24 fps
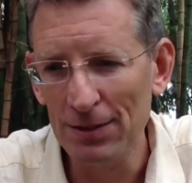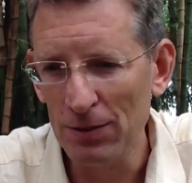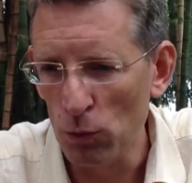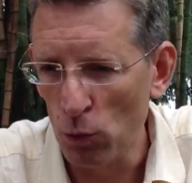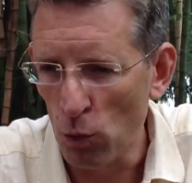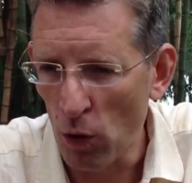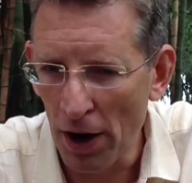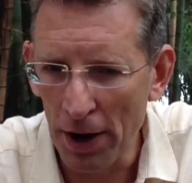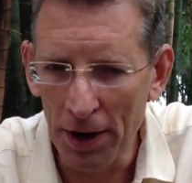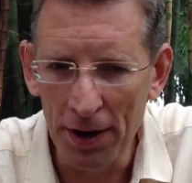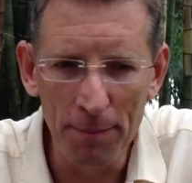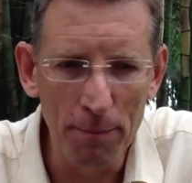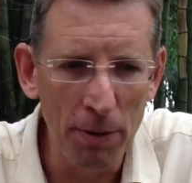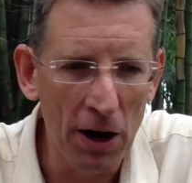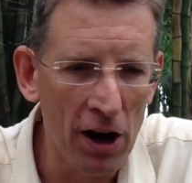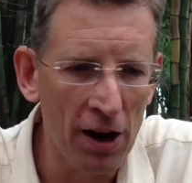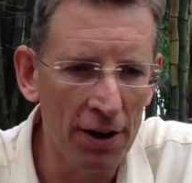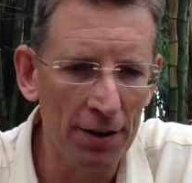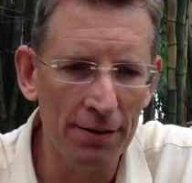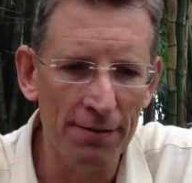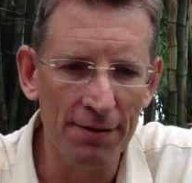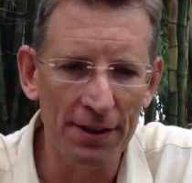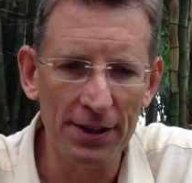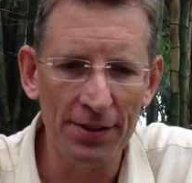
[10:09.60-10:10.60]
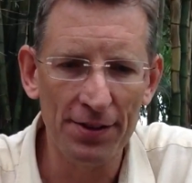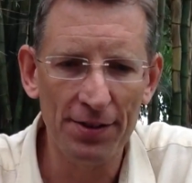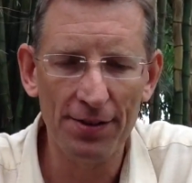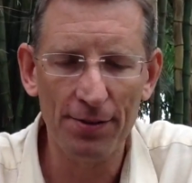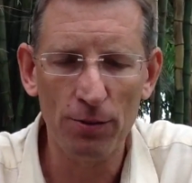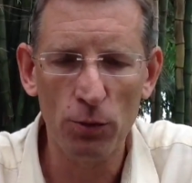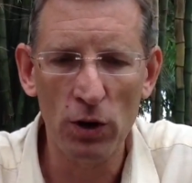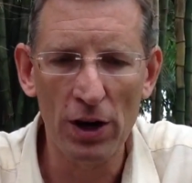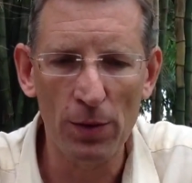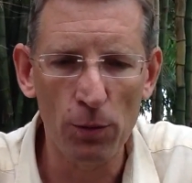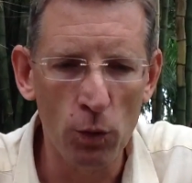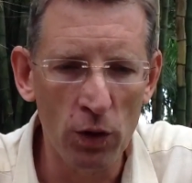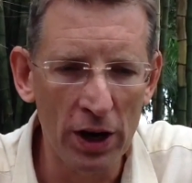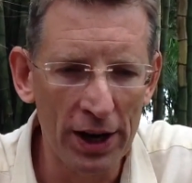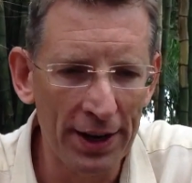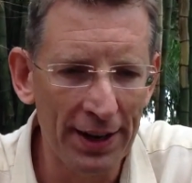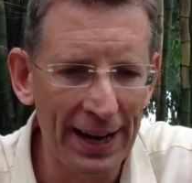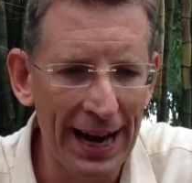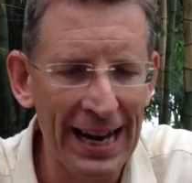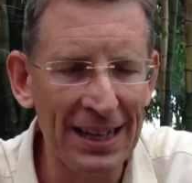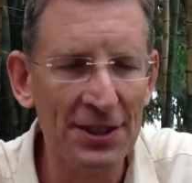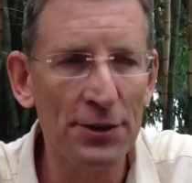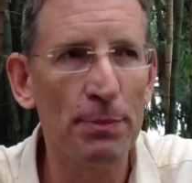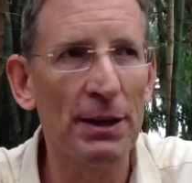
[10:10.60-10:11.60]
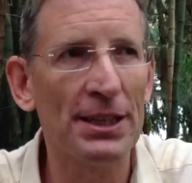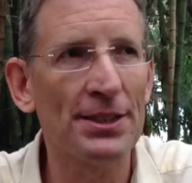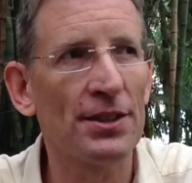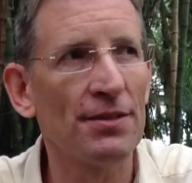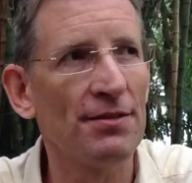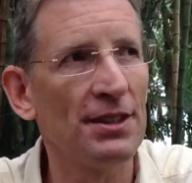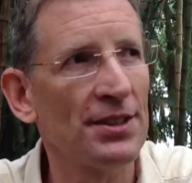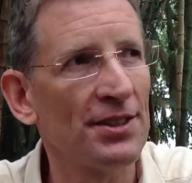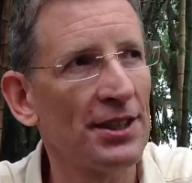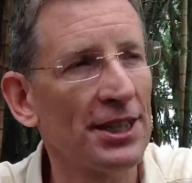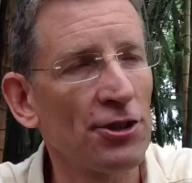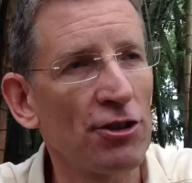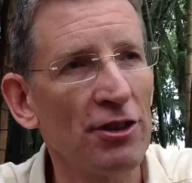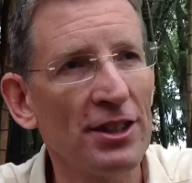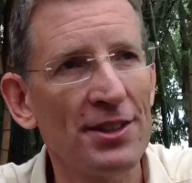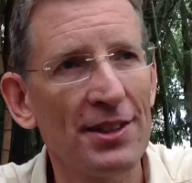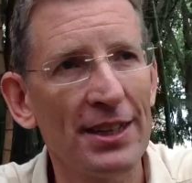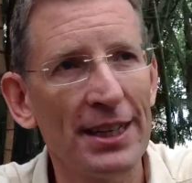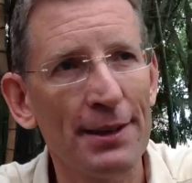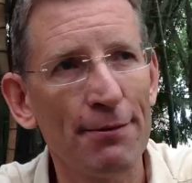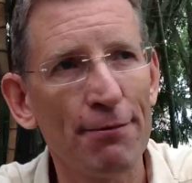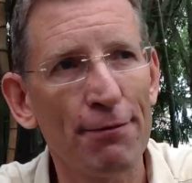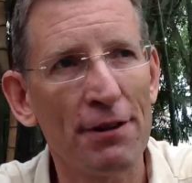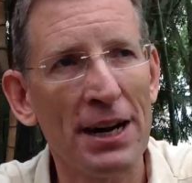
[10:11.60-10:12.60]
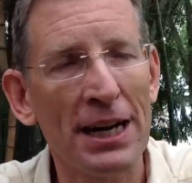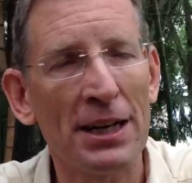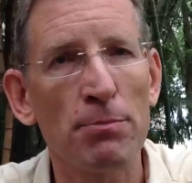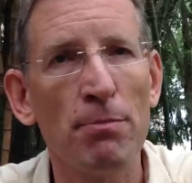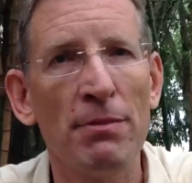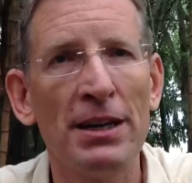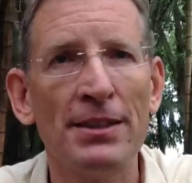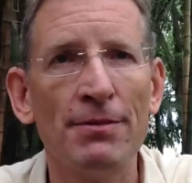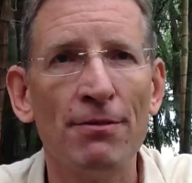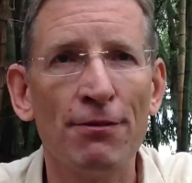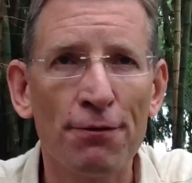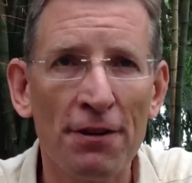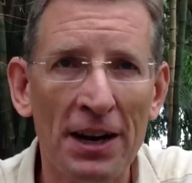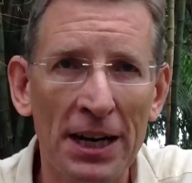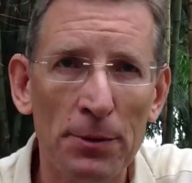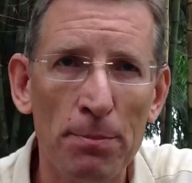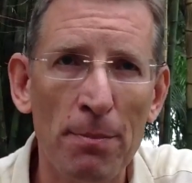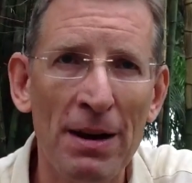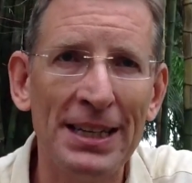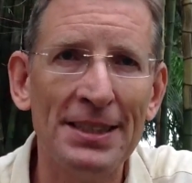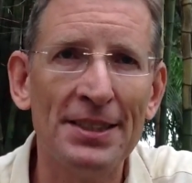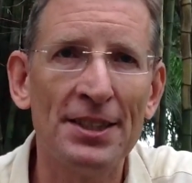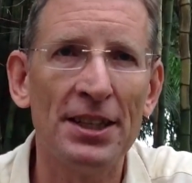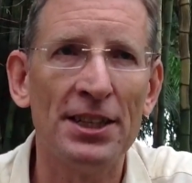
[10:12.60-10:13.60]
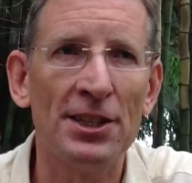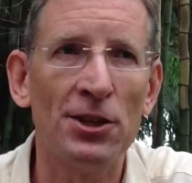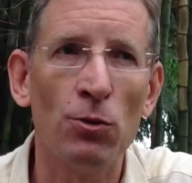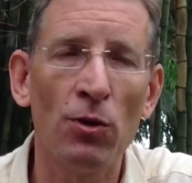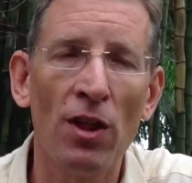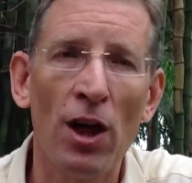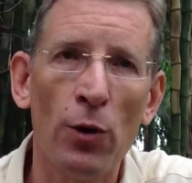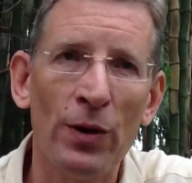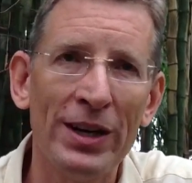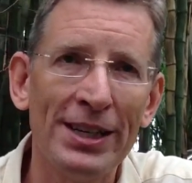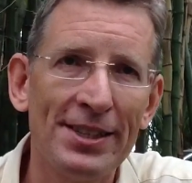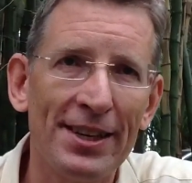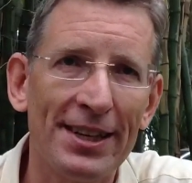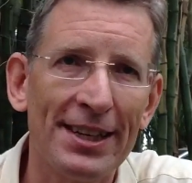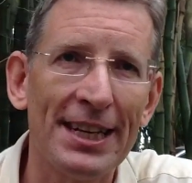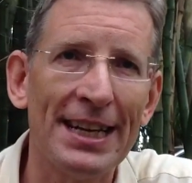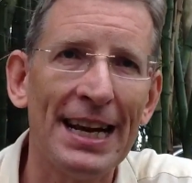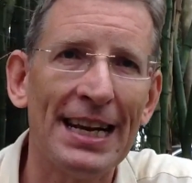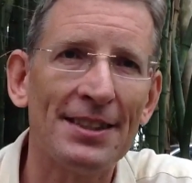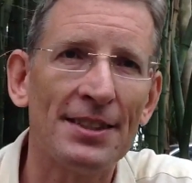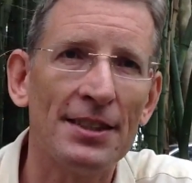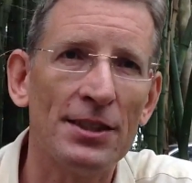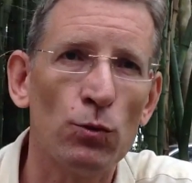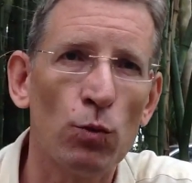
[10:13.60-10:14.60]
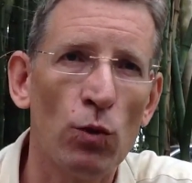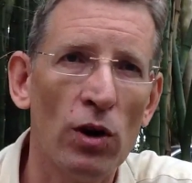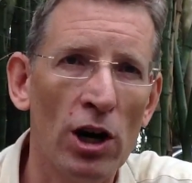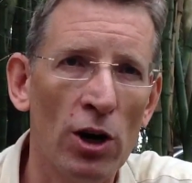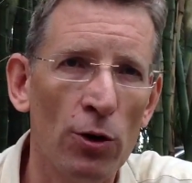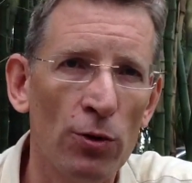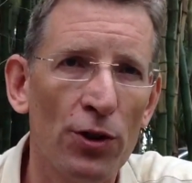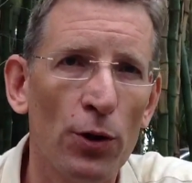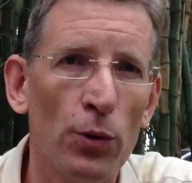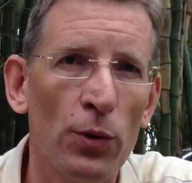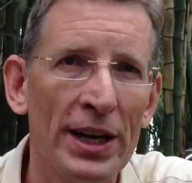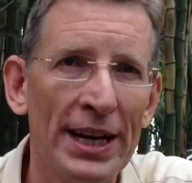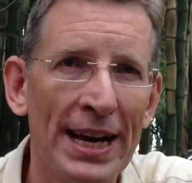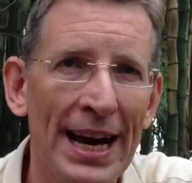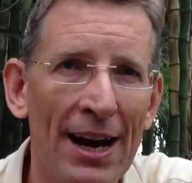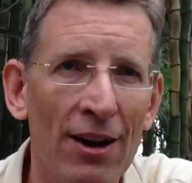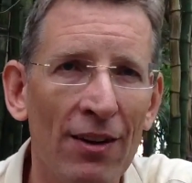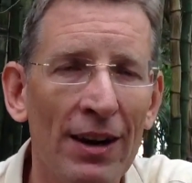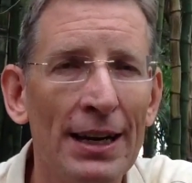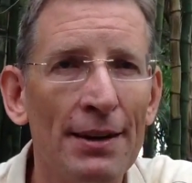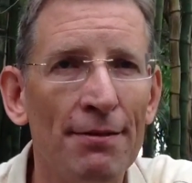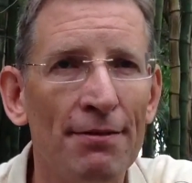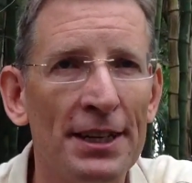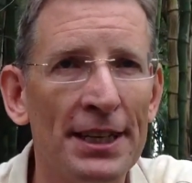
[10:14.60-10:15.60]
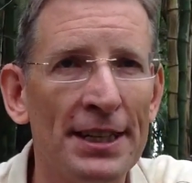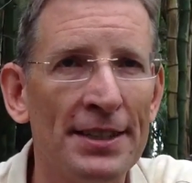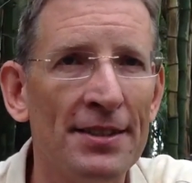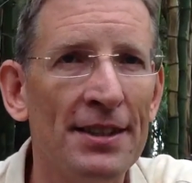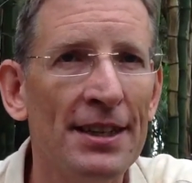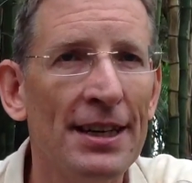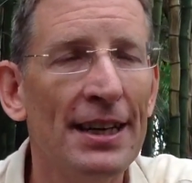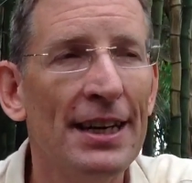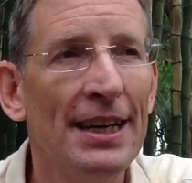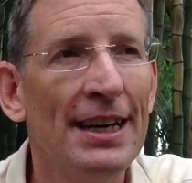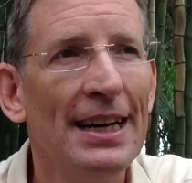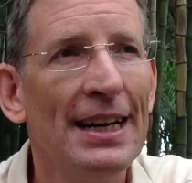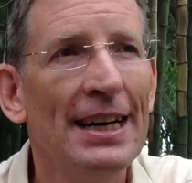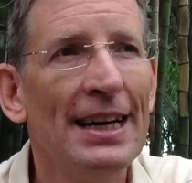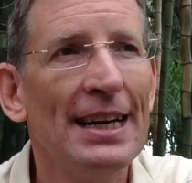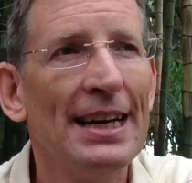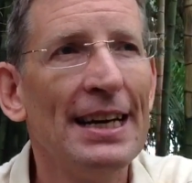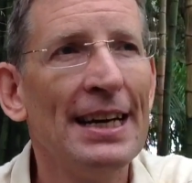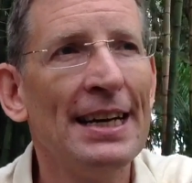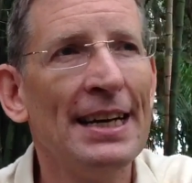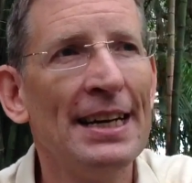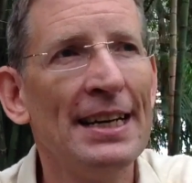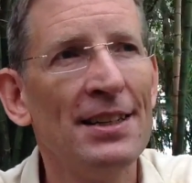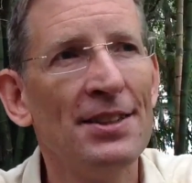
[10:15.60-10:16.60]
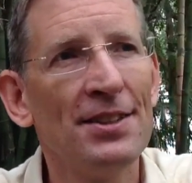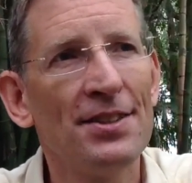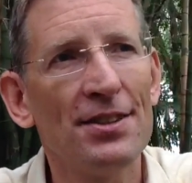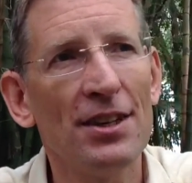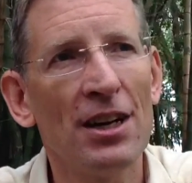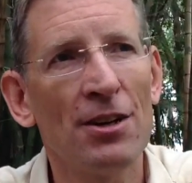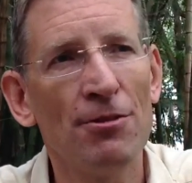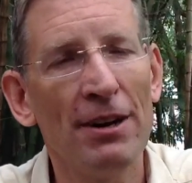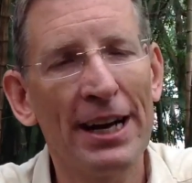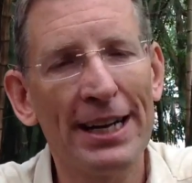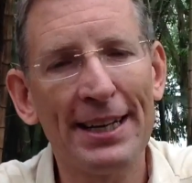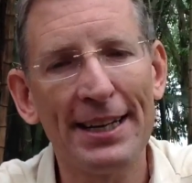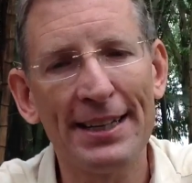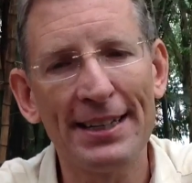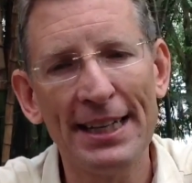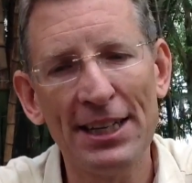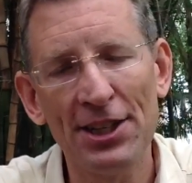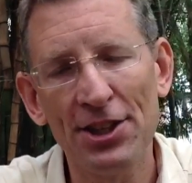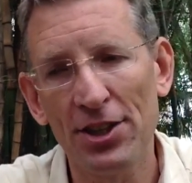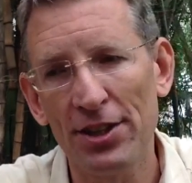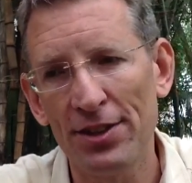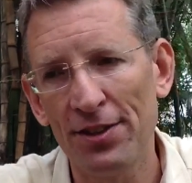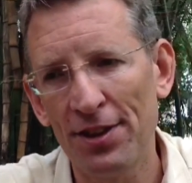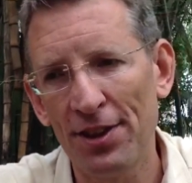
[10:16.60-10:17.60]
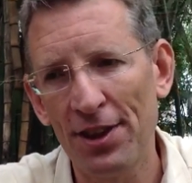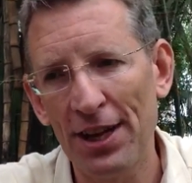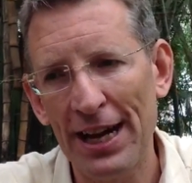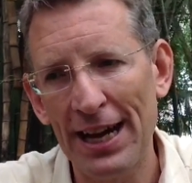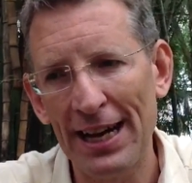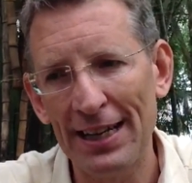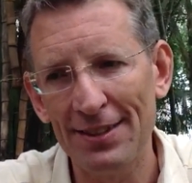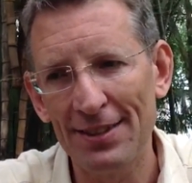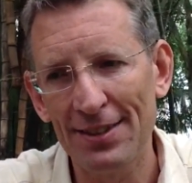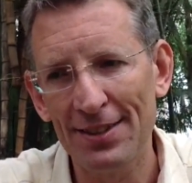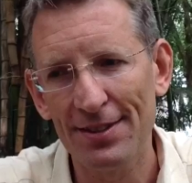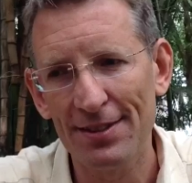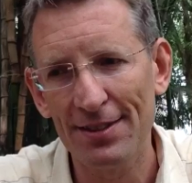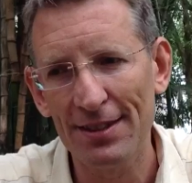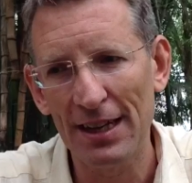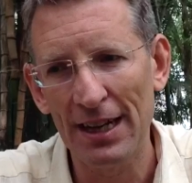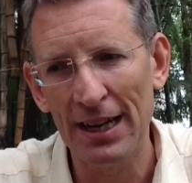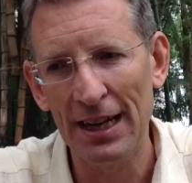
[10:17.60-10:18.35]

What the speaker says: one part of this, one aspect of this increasingly fragmented, although interconnected world that we now live in, is a recognition that